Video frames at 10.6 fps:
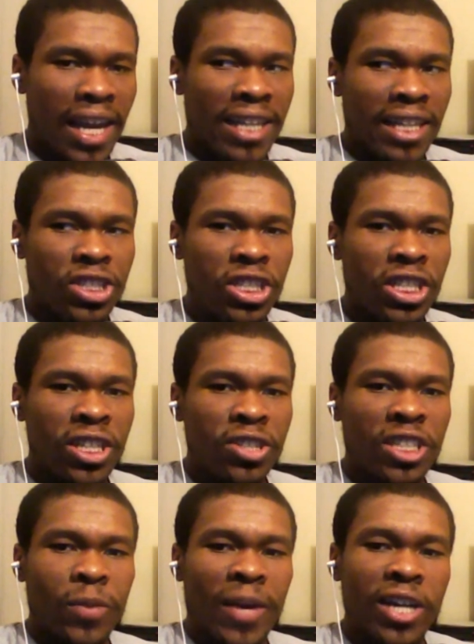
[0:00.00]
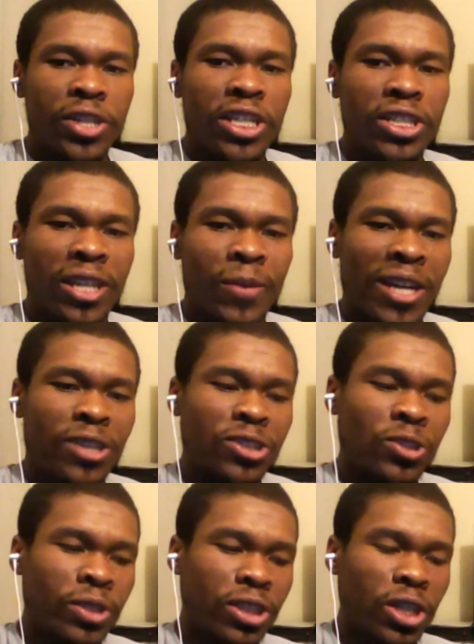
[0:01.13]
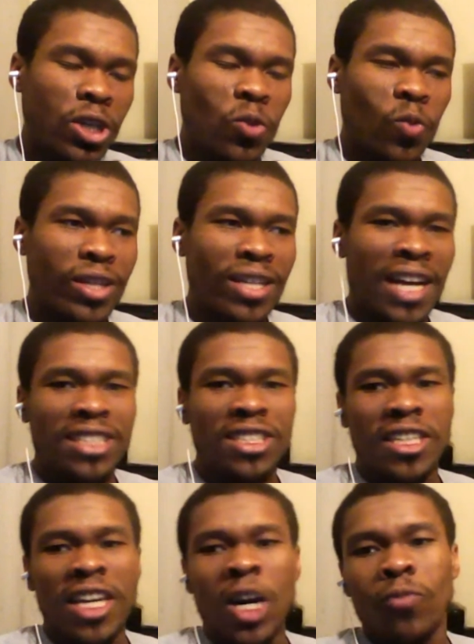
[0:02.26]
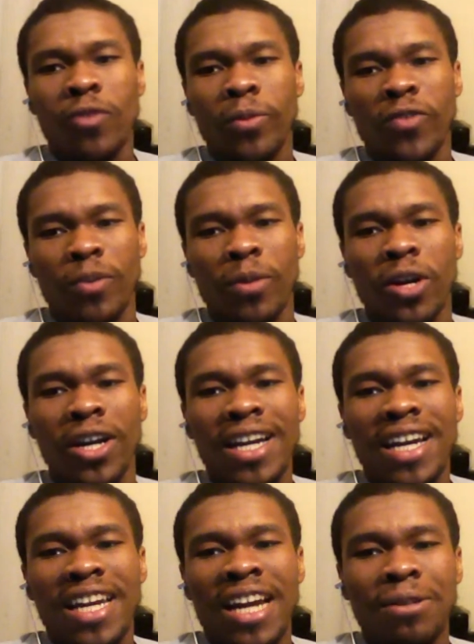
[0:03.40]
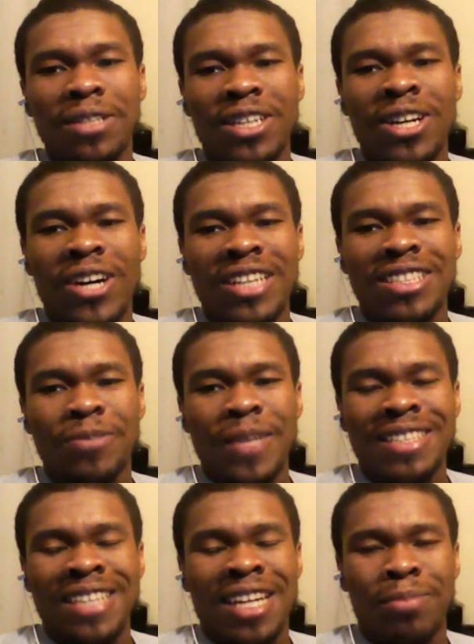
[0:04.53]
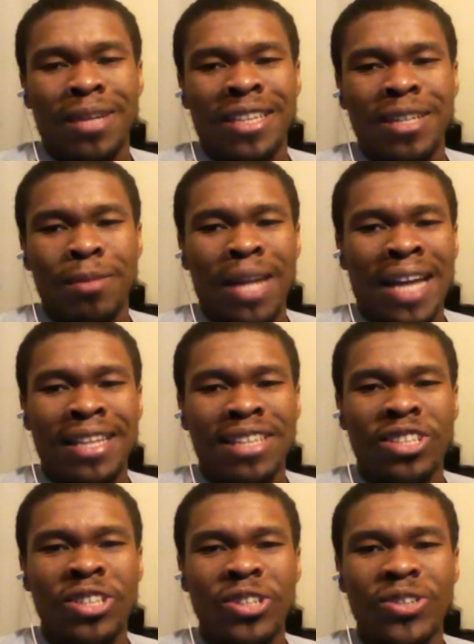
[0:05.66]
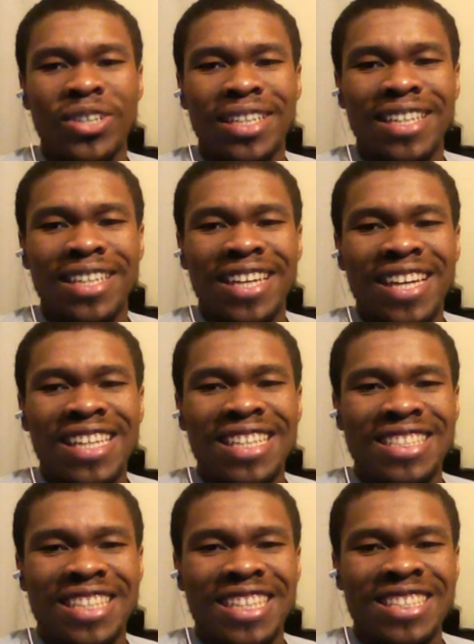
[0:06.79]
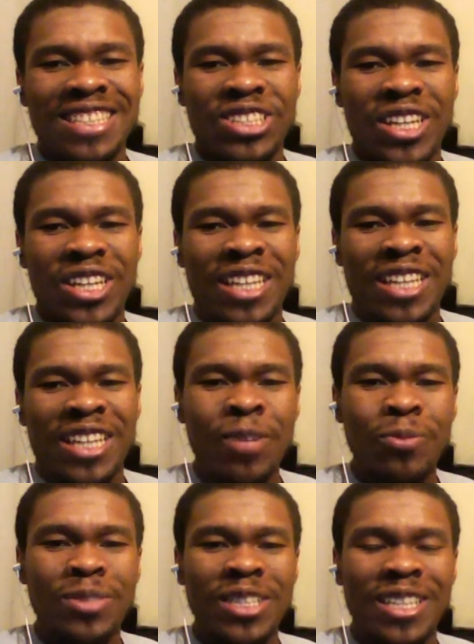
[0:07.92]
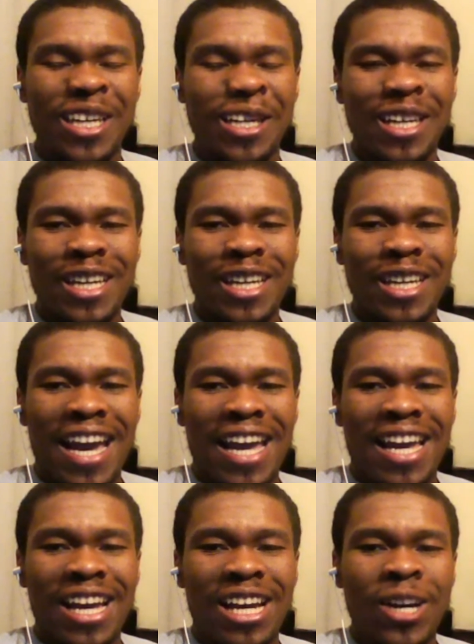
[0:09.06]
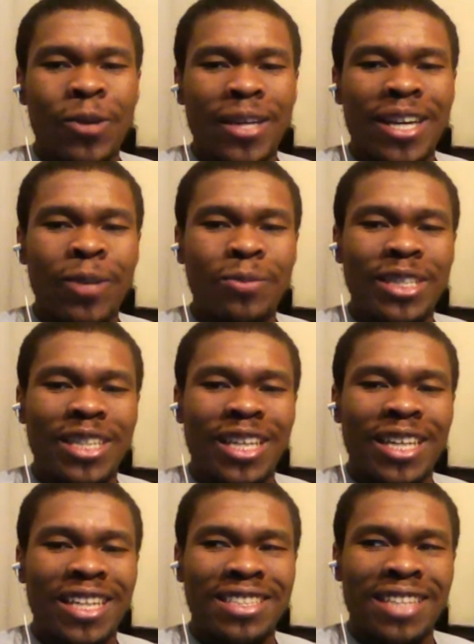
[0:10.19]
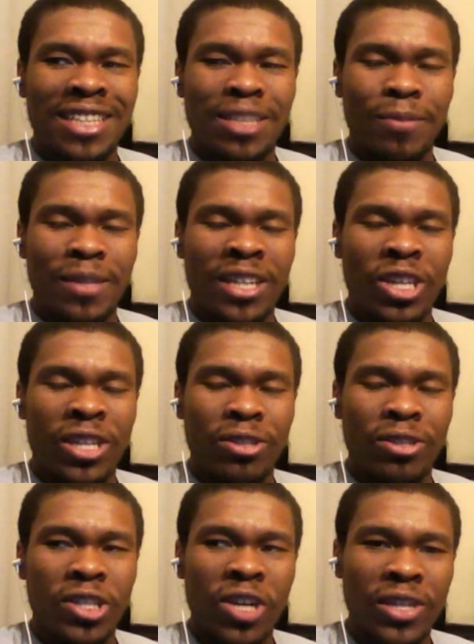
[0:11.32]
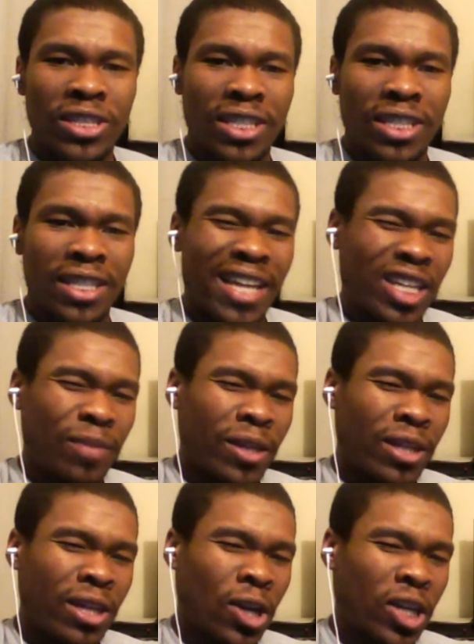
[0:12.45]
and like she couldn't understand why her students would not seek help from her. And I was like, oh, that's not a Black thing to do. It's just like help seeking. Help seeking is not something that is encouraged in our